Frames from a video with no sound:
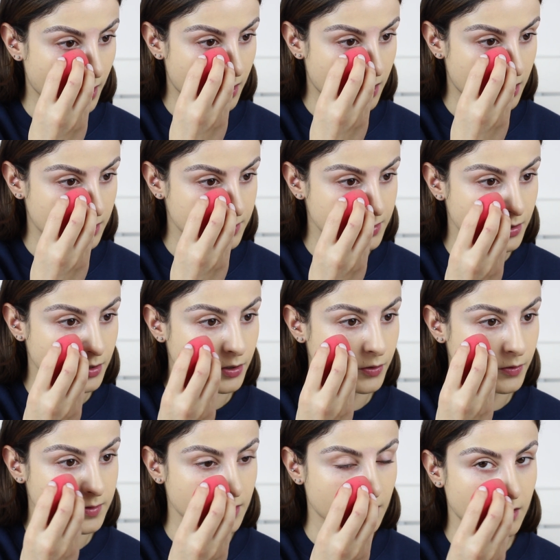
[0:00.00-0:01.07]
hard to
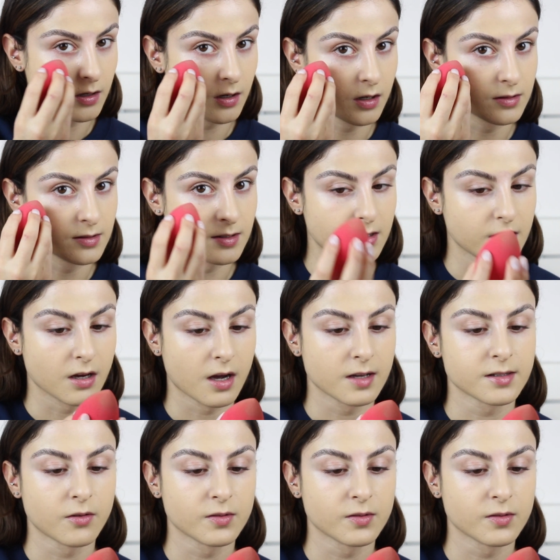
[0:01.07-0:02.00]
use under the eyes.